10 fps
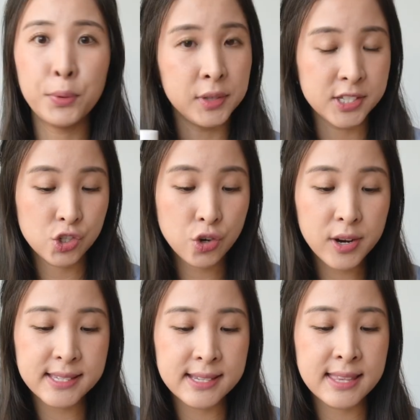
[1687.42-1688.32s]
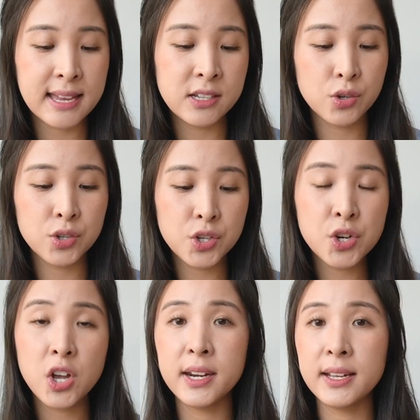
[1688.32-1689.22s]
Paula's Choice is that it's also
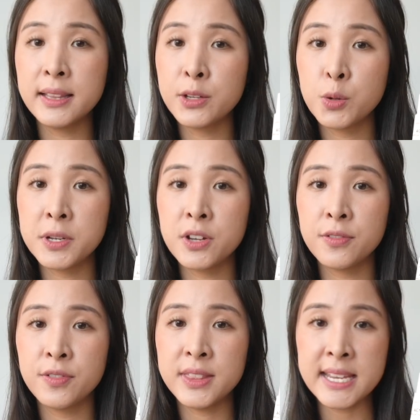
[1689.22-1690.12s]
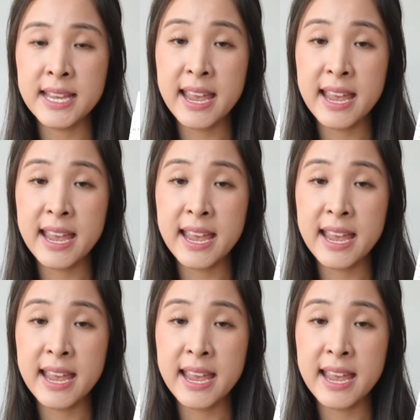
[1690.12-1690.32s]
got a little bit of the B